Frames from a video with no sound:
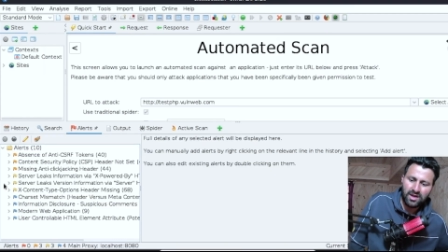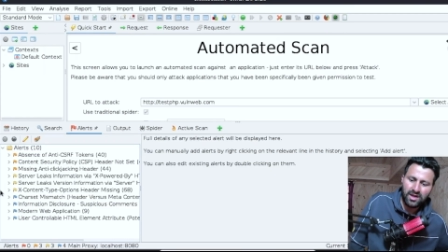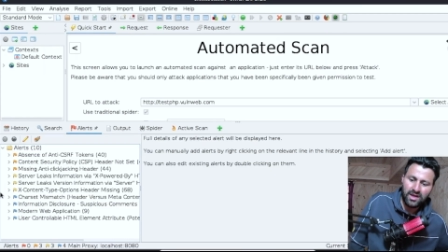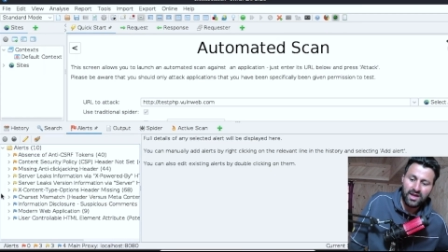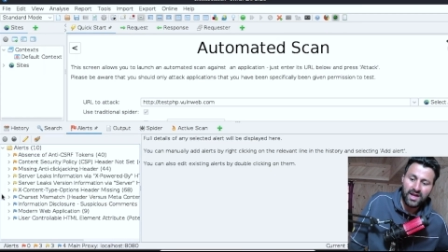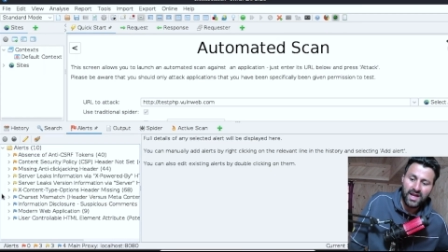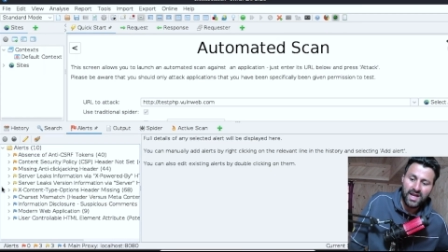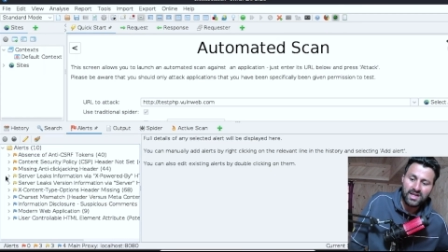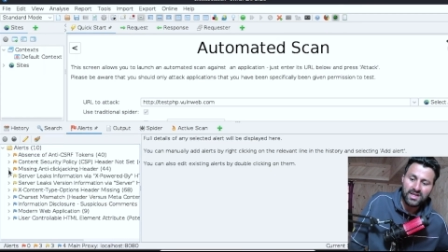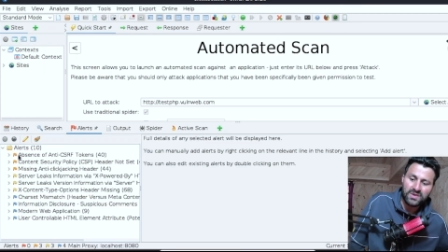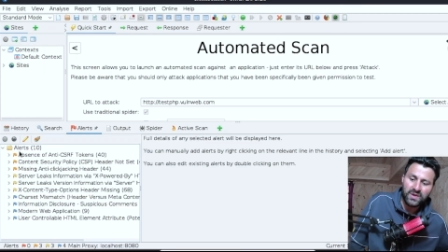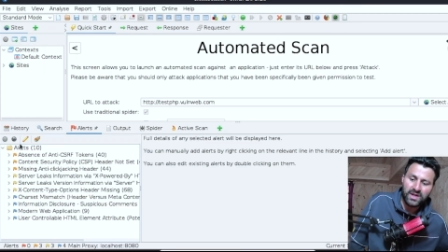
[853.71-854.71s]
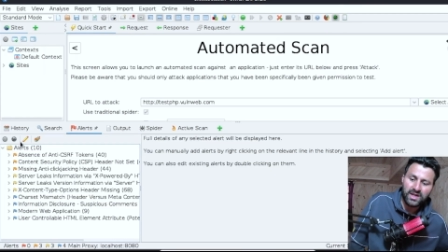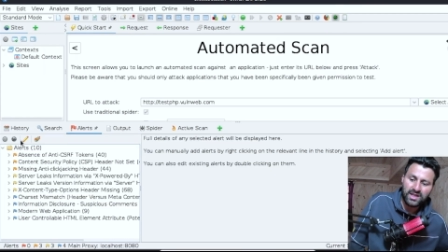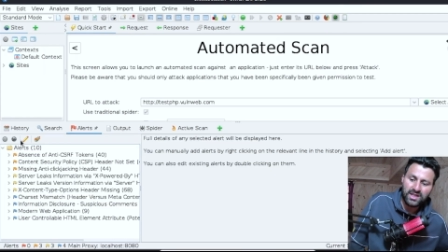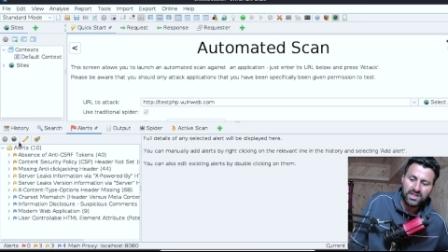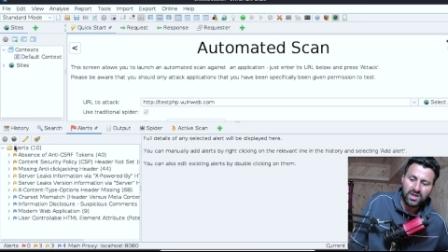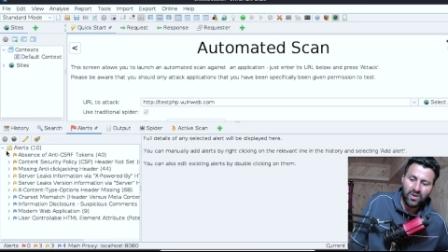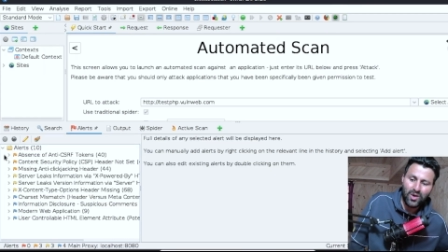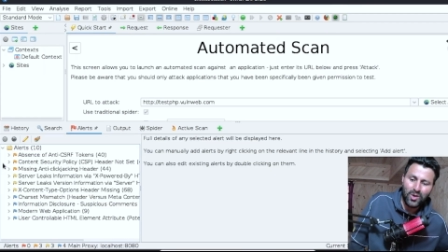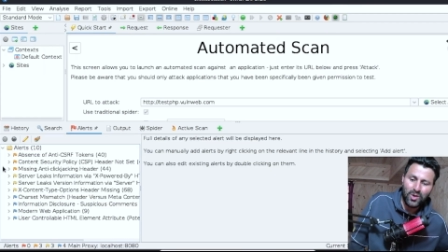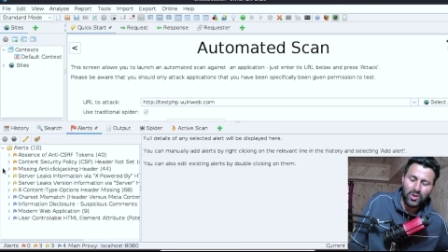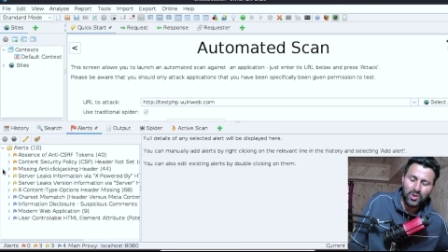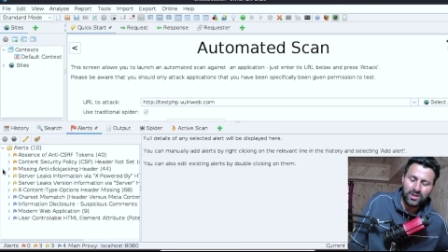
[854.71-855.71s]
Here it is gonna list
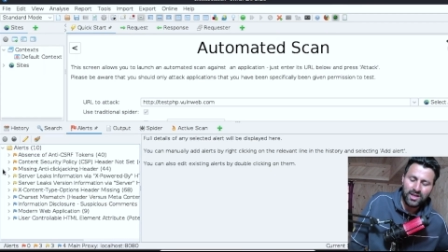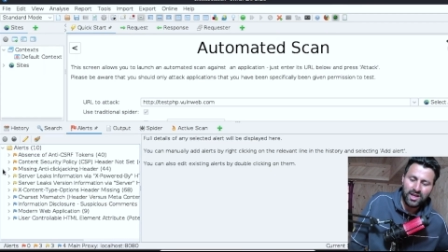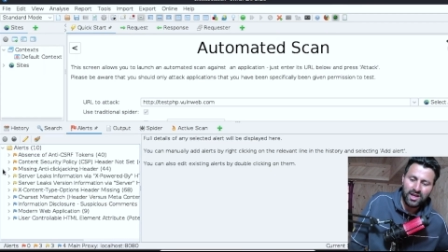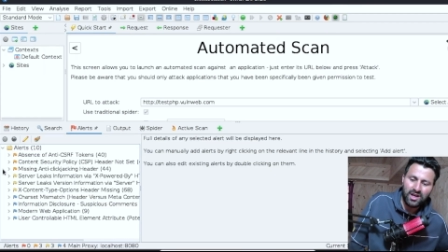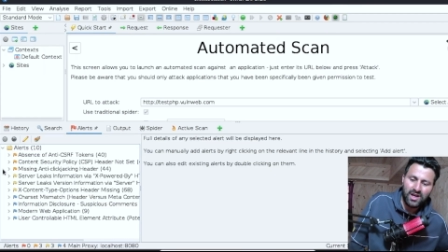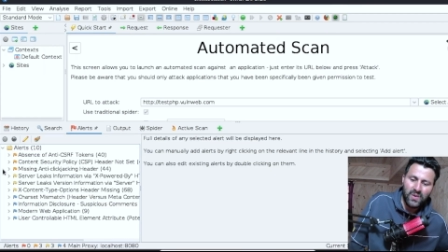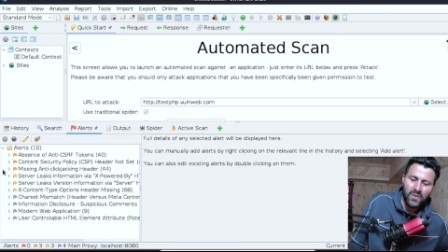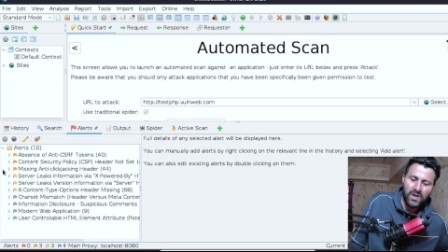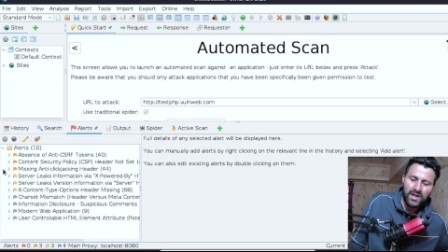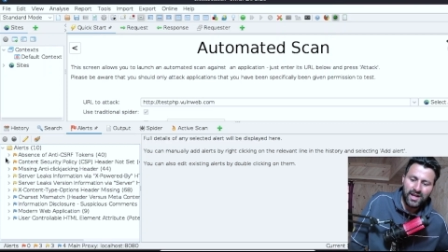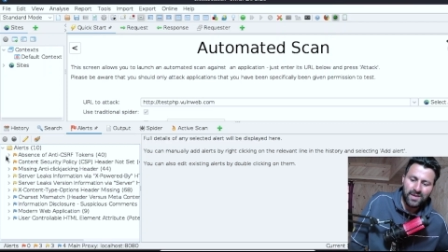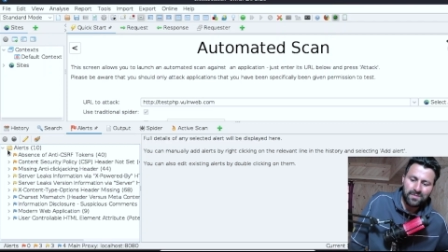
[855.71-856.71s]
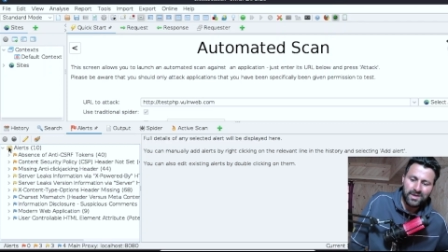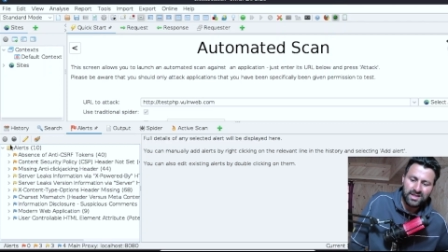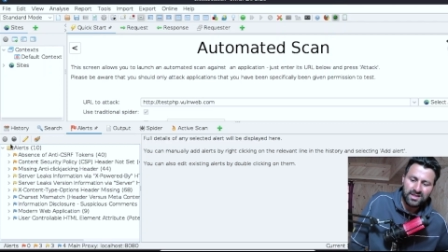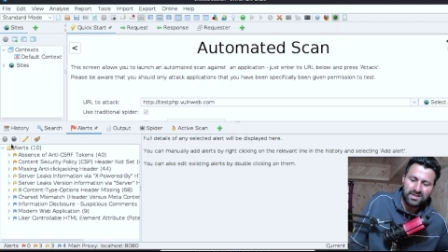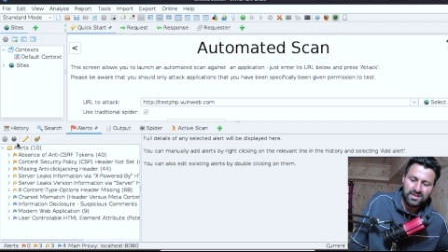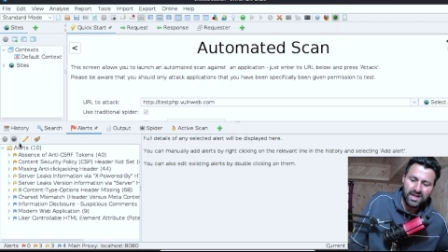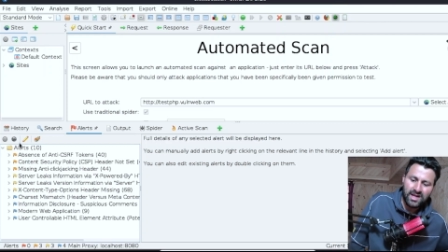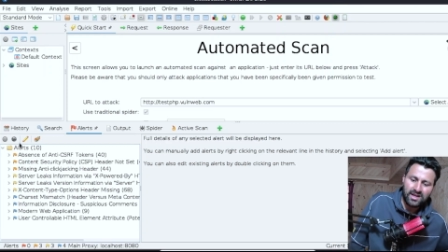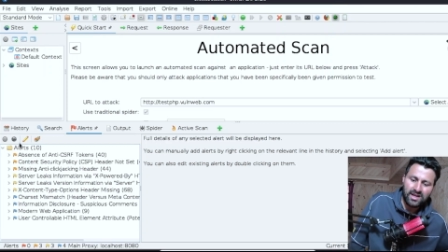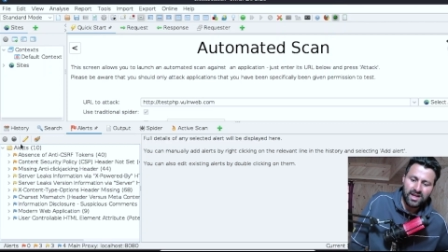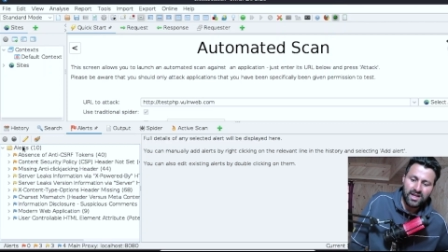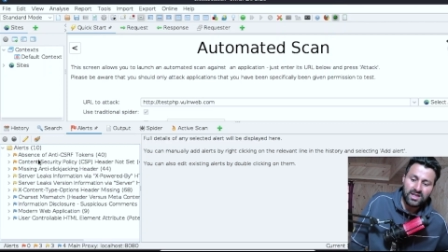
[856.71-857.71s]
all the vulnerabilities
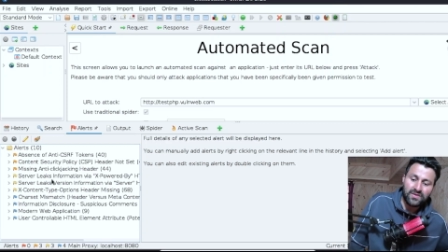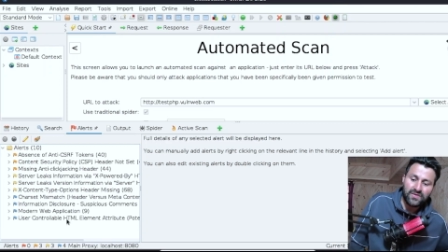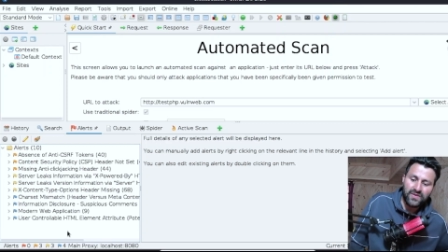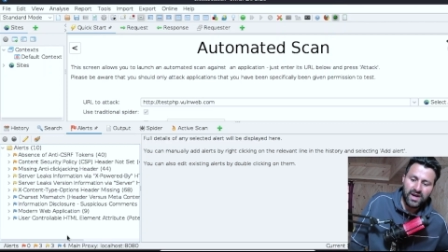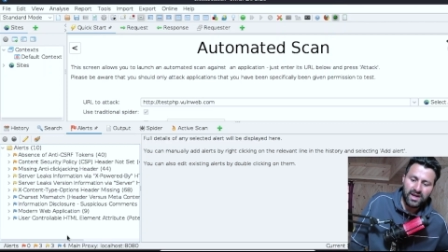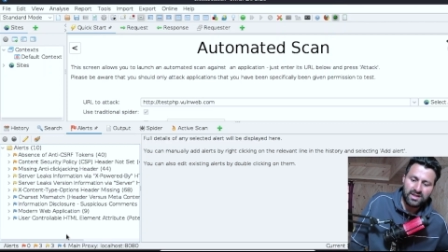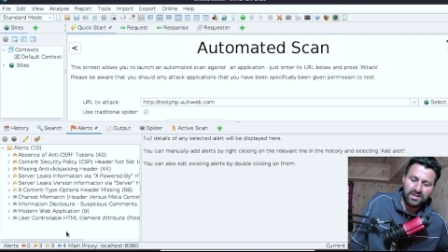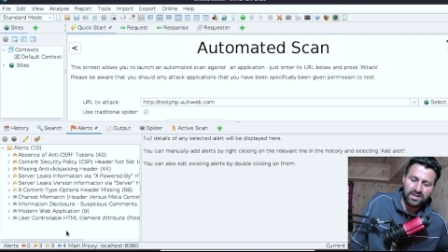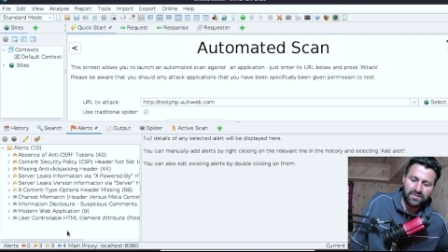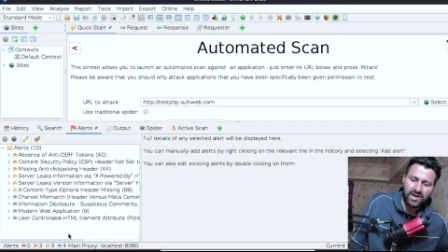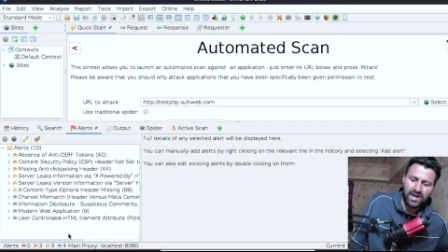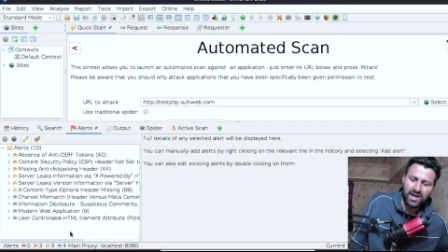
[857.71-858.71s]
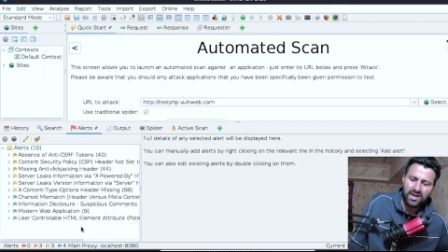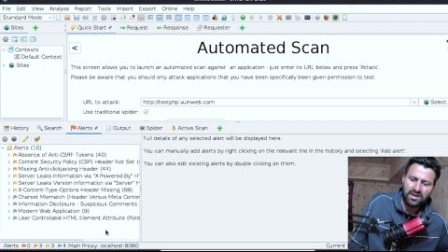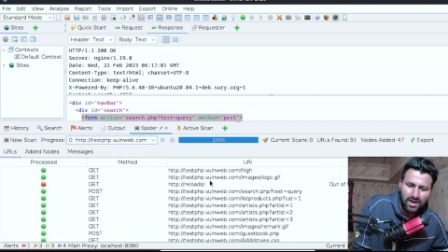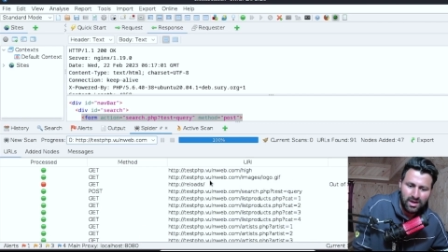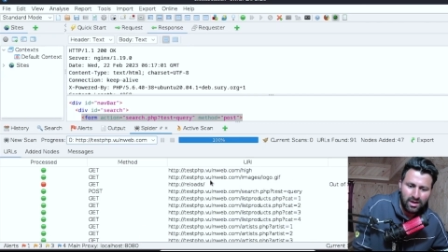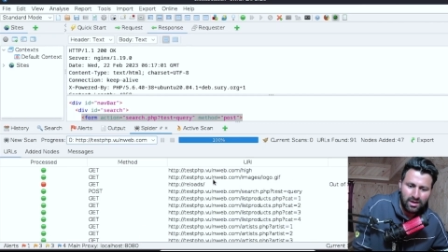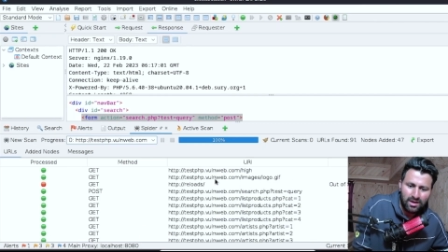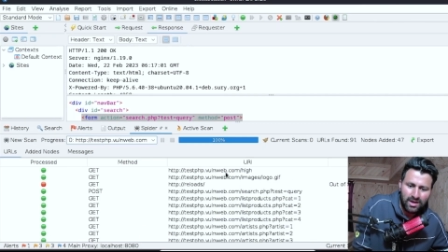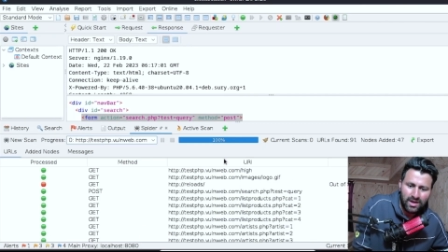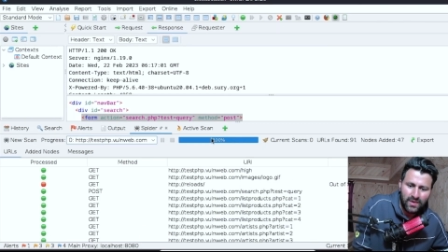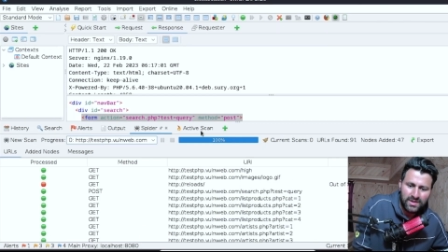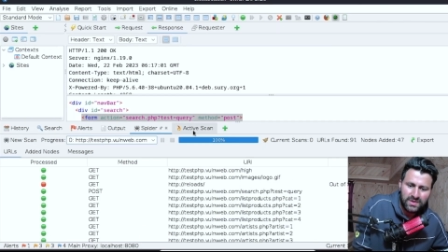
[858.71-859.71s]
that it finds, right?
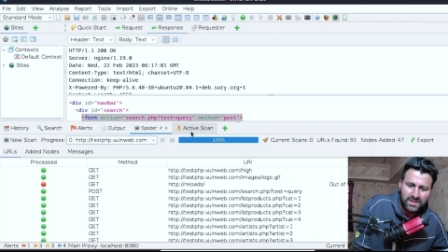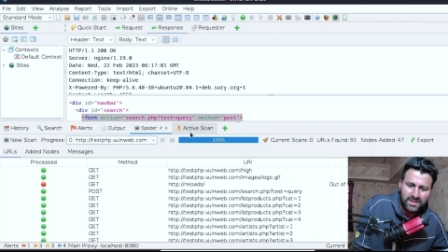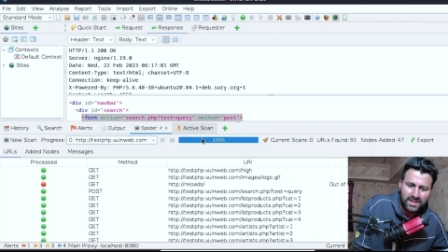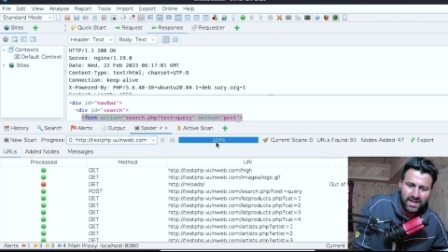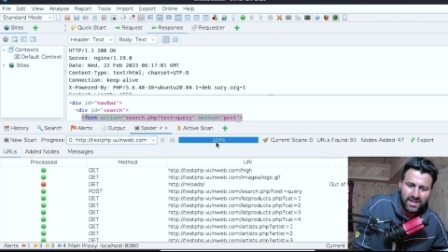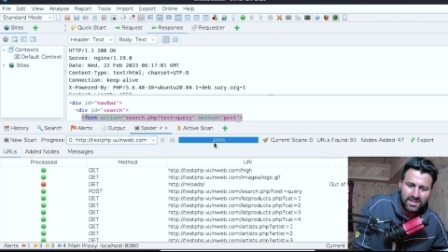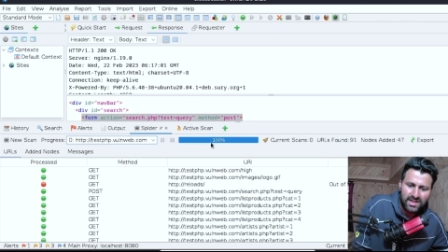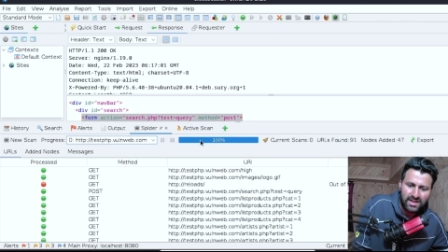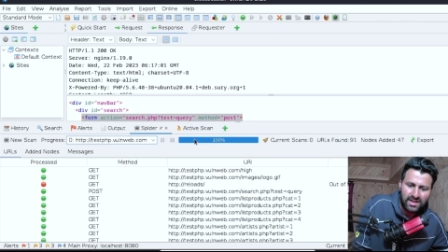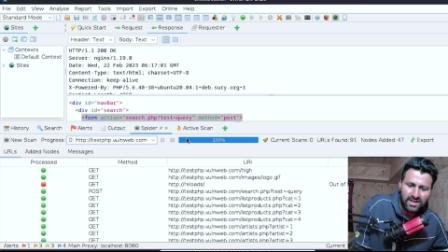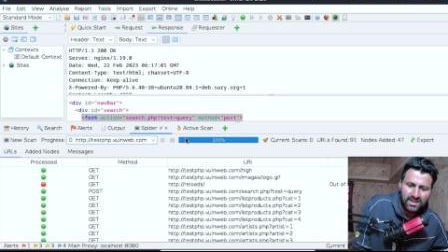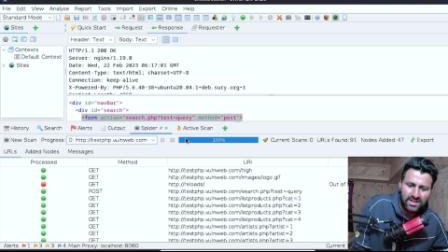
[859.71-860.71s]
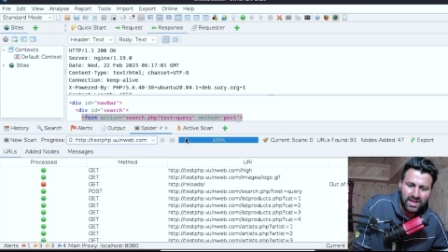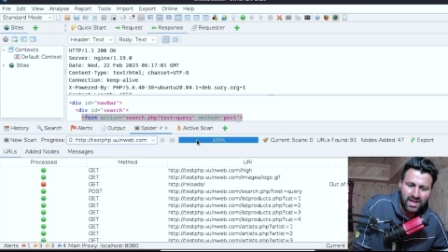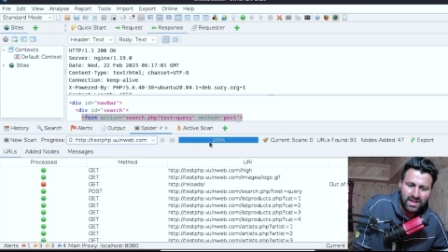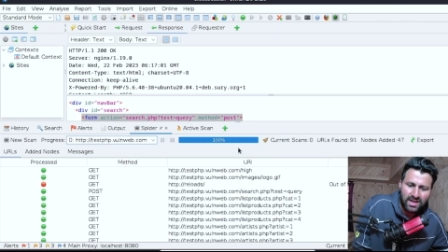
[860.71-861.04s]
Now as you can see guys, the scan